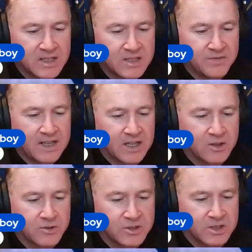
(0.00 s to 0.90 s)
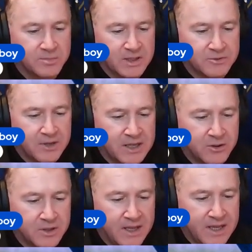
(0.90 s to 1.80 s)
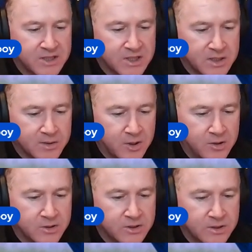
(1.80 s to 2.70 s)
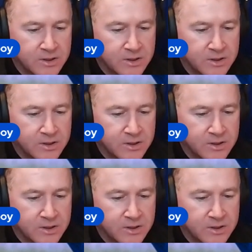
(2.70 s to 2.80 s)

is very close to being right on the edge of the box.